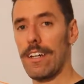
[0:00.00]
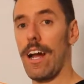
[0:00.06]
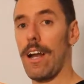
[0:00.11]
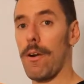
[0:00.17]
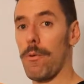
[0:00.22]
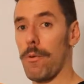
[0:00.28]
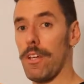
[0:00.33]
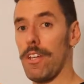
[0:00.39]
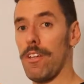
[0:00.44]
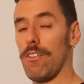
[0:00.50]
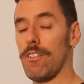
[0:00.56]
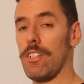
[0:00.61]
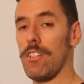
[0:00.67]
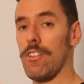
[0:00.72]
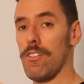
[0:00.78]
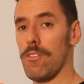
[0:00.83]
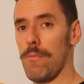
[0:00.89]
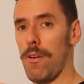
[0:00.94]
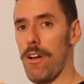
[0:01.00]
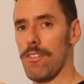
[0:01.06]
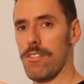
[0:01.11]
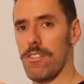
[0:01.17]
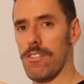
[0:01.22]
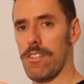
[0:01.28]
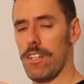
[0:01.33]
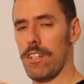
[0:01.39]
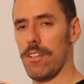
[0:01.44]
are we using those
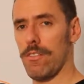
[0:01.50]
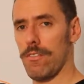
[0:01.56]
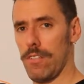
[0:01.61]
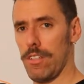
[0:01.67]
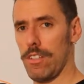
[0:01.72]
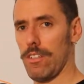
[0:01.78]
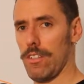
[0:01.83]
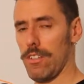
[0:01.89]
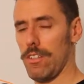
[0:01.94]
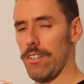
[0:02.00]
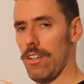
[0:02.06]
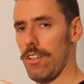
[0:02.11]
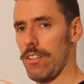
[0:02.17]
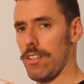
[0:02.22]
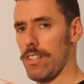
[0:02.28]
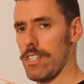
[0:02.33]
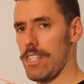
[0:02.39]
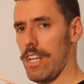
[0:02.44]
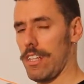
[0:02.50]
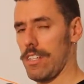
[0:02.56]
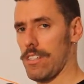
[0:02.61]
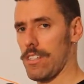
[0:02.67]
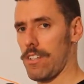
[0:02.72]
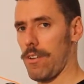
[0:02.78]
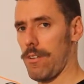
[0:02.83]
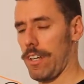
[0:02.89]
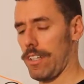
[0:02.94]
muscles, and you'll understand
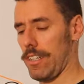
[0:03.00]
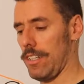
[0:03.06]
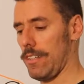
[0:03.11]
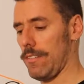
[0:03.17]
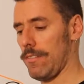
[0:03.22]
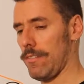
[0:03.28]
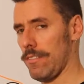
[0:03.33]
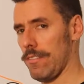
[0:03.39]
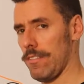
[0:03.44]
this correctly.